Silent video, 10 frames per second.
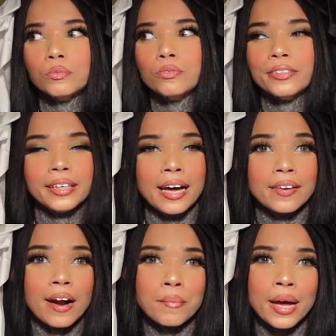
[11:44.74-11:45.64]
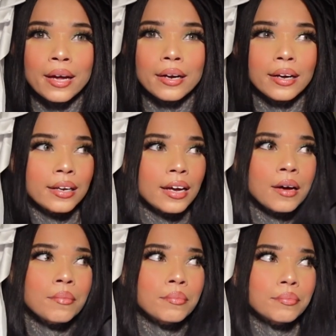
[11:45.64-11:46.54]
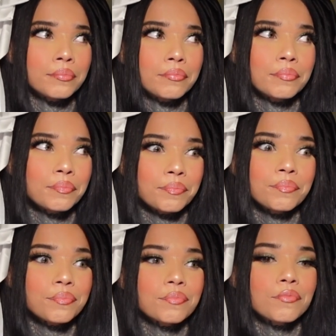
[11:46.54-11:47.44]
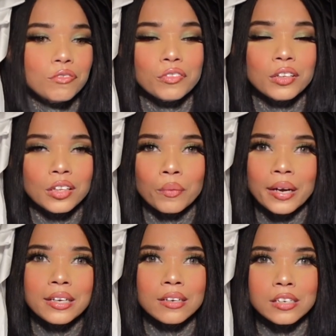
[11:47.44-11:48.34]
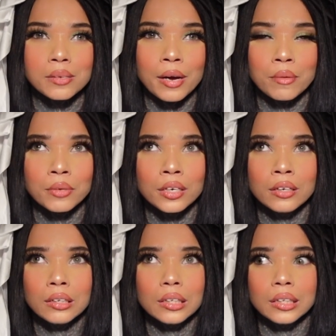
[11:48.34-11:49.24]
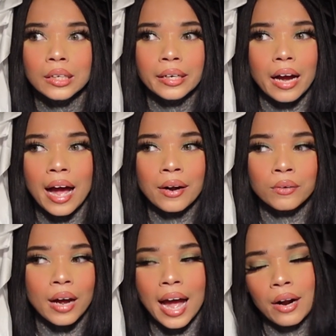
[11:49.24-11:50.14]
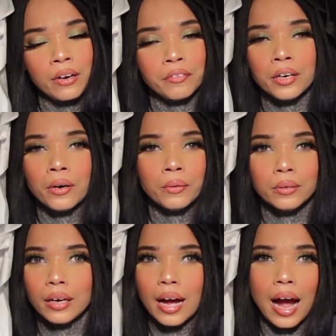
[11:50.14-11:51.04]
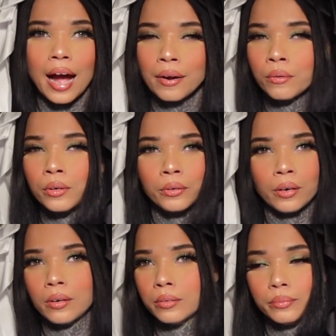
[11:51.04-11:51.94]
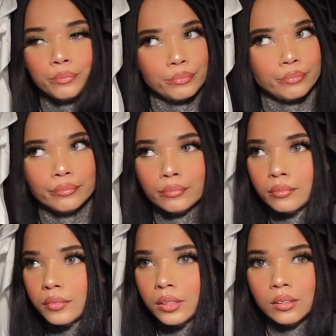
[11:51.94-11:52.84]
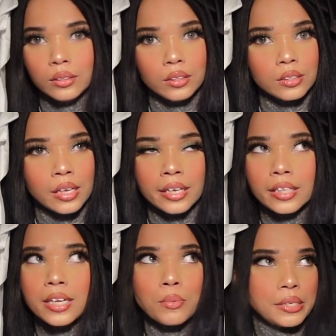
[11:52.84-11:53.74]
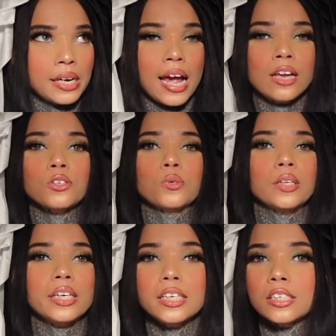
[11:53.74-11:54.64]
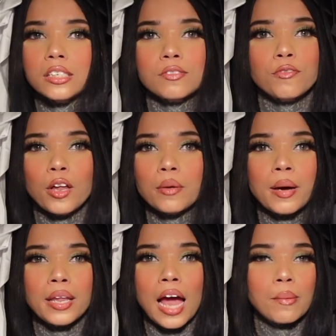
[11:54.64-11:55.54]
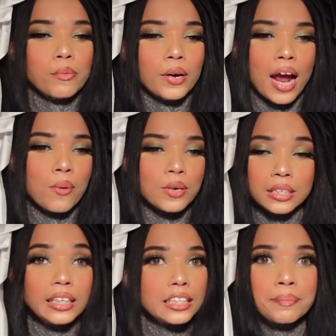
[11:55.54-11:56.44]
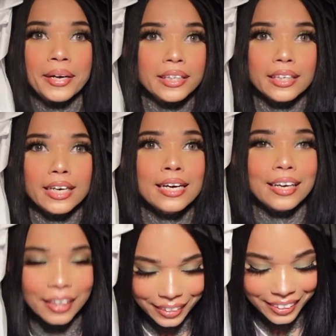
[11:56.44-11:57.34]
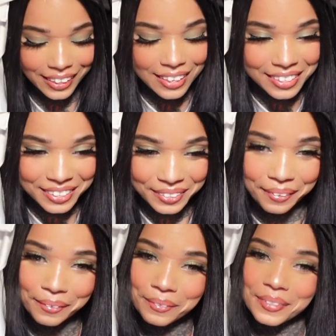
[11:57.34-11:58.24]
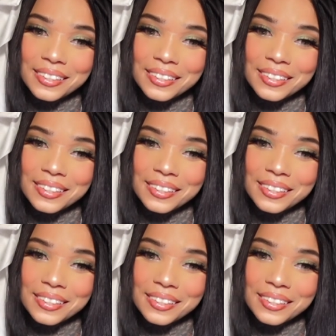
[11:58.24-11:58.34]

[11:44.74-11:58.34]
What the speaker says: for the guy that I met, and him feeling the way he does about me. Like, I don't even know. I don't know, y'all. It's like he was an angel and he just fell in my lap when I wasn't expecting it. So,